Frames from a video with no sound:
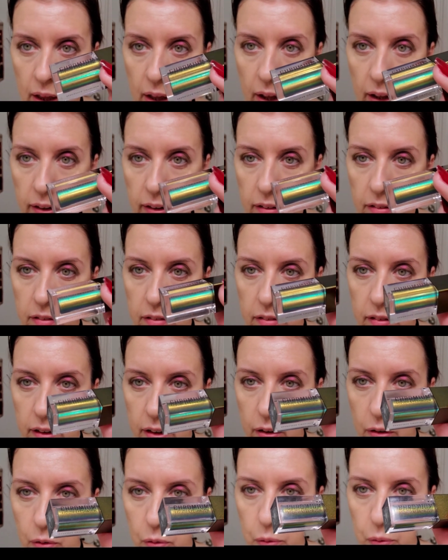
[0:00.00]
and this is
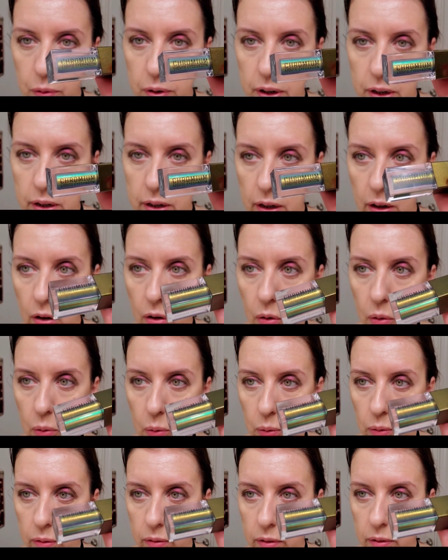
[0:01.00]
in green and
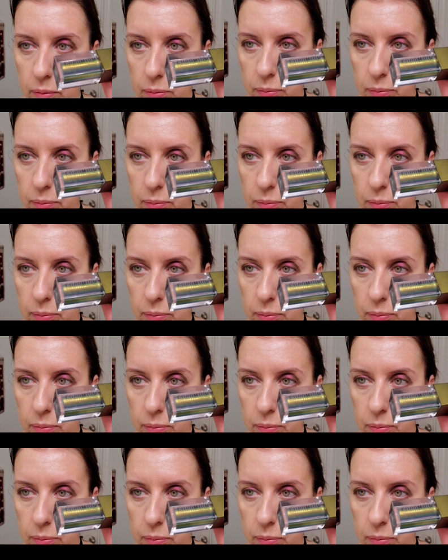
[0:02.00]
gold.